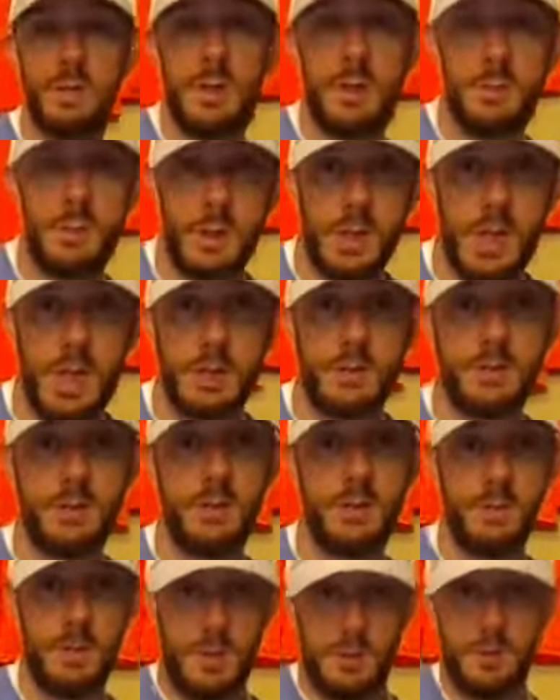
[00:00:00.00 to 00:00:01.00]
they were catching
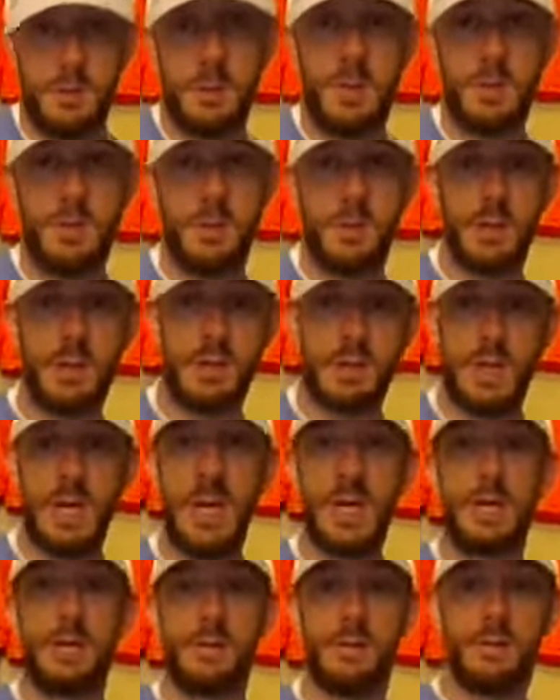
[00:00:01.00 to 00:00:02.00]
them on baits like
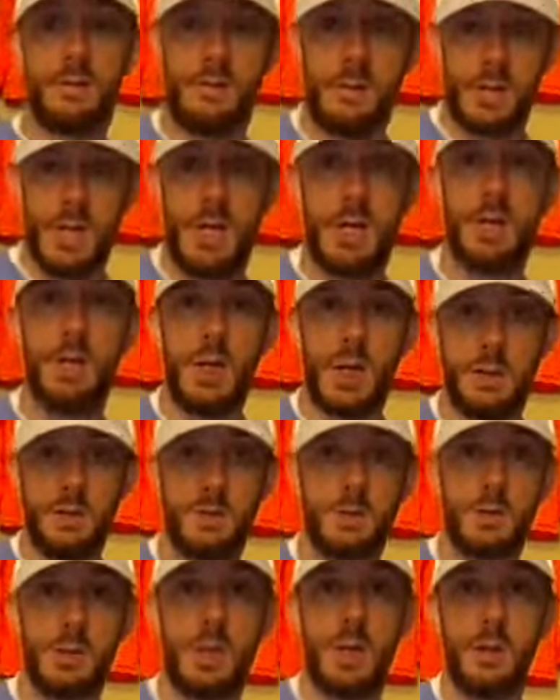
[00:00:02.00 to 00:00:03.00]
that and kind of
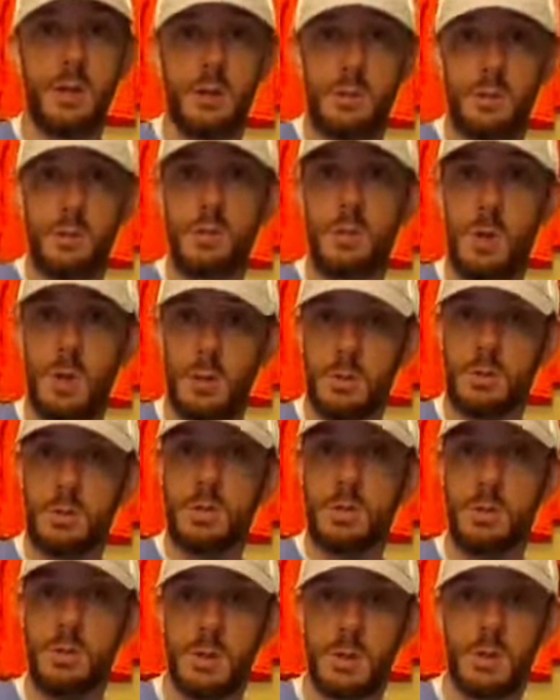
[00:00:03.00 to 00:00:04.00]
natural colors. So the water
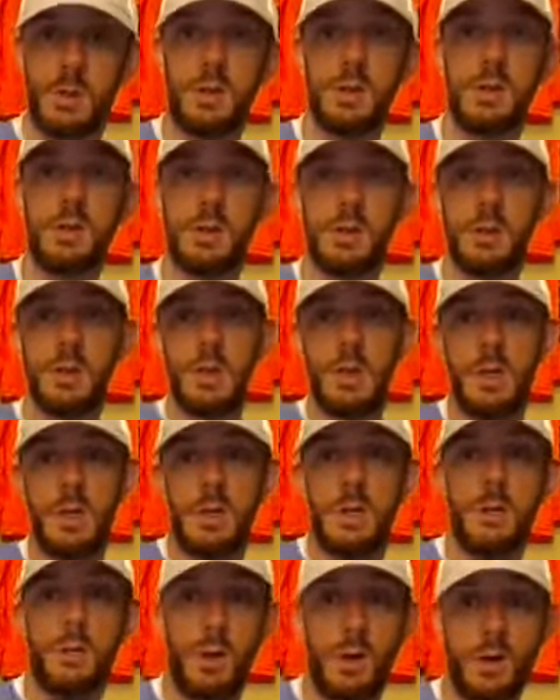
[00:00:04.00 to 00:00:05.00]
was a little bit clearer.
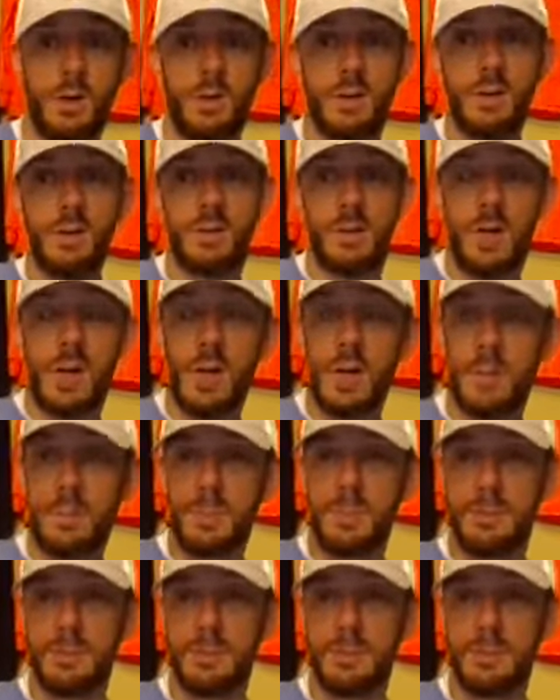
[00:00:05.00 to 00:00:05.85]
The water is up